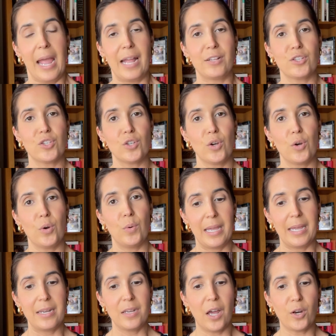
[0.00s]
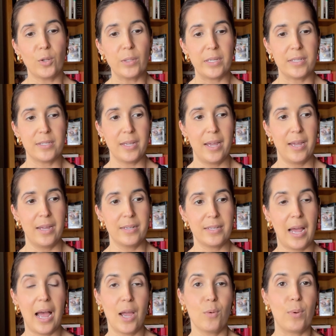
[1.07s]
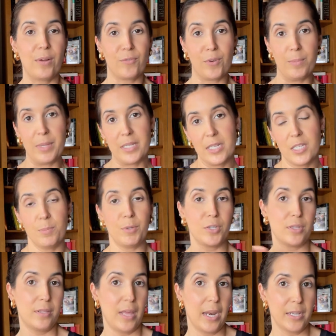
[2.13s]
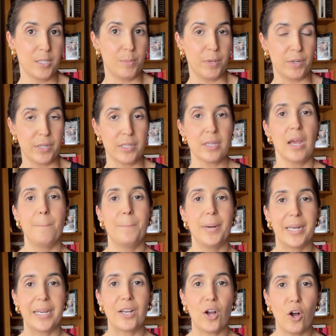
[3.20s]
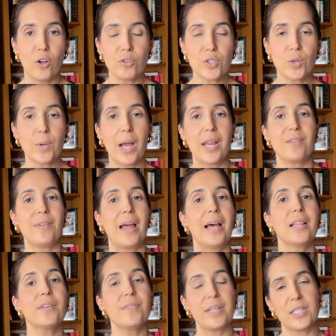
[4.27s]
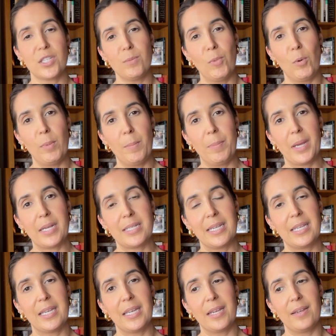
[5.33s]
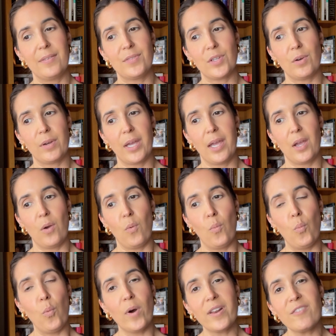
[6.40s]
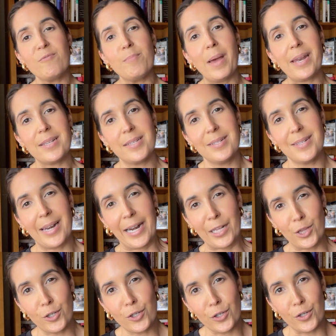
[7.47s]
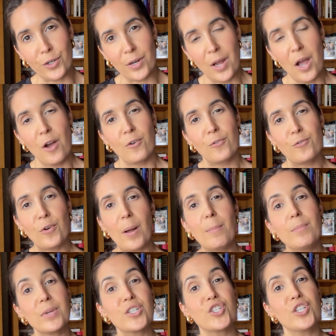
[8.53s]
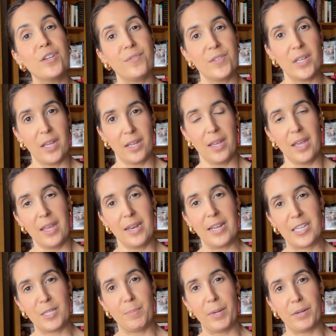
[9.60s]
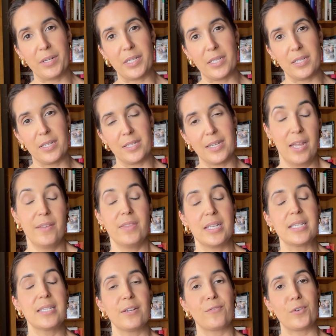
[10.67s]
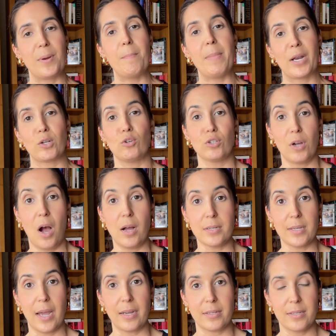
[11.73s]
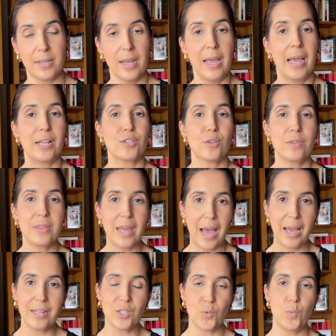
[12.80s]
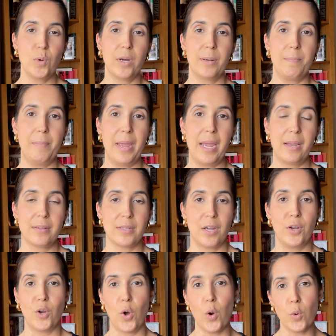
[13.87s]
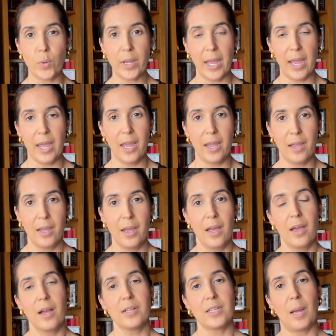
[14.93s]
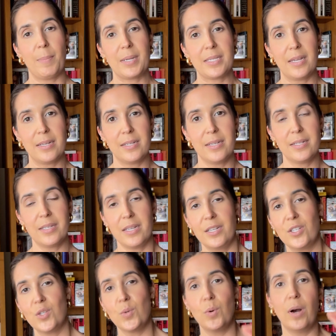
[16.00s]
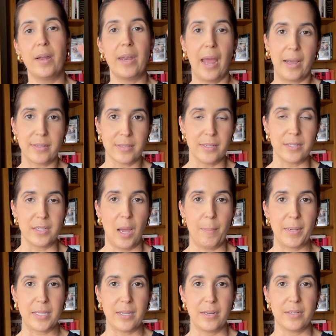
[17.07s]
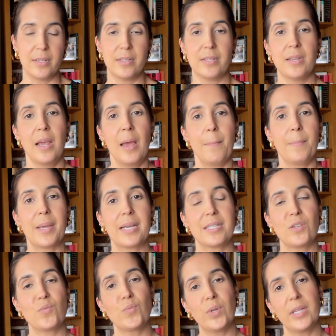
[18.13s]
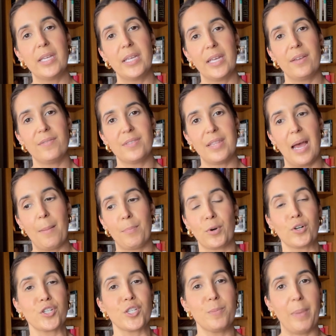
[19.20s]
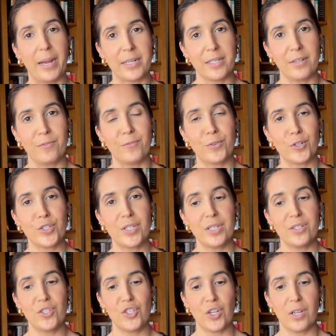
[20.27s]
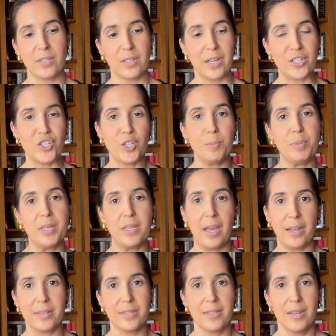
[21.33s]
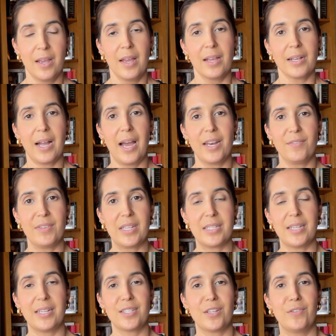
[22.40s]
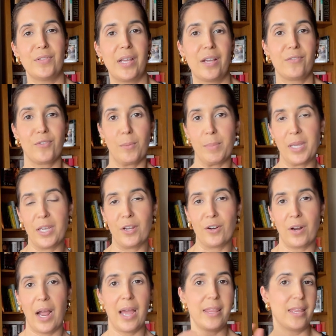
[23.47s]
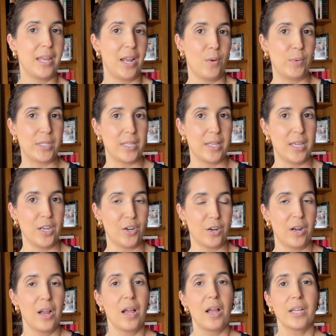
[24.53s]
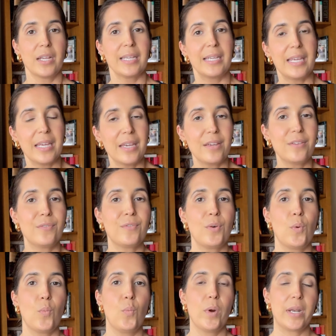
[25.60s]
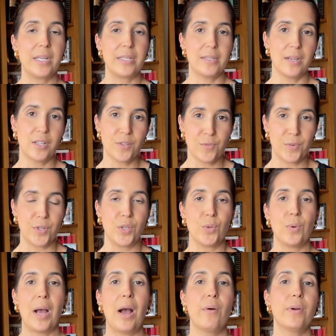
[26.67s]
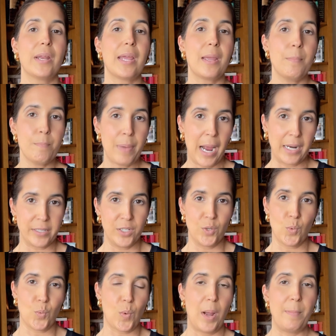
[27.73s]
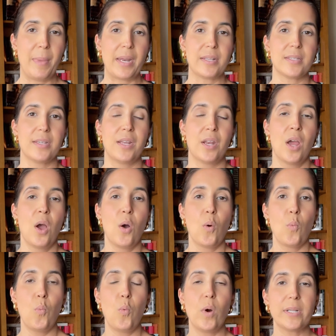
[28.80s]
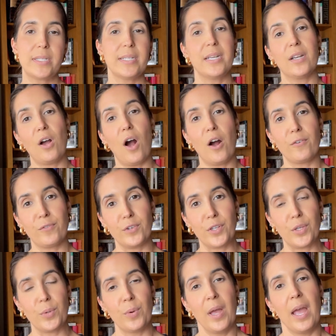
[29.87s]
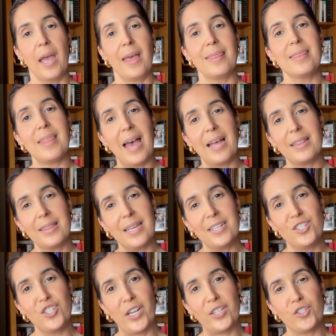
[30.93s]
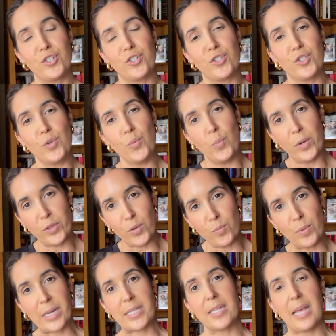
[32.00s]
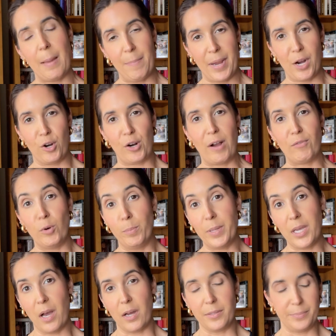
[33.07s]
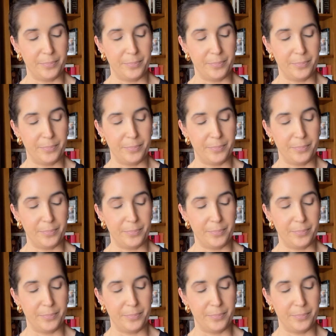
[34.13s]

And so it not only says, I went from this experience to that experience, but it also kind of elevates the moment because it gives, okay, what of medicines did I learn from shifting in experiences in this different medical context? And so that's what makes an okay topic sentence into an excellent topic sentence, because it really gives that perspective versus just a GPS kind of in the sense of like from here, then I went to here. Give what it does for you, how it impacted your why medicine, what did it offer you? And that then gestures to what the rest of that paragraph will be on.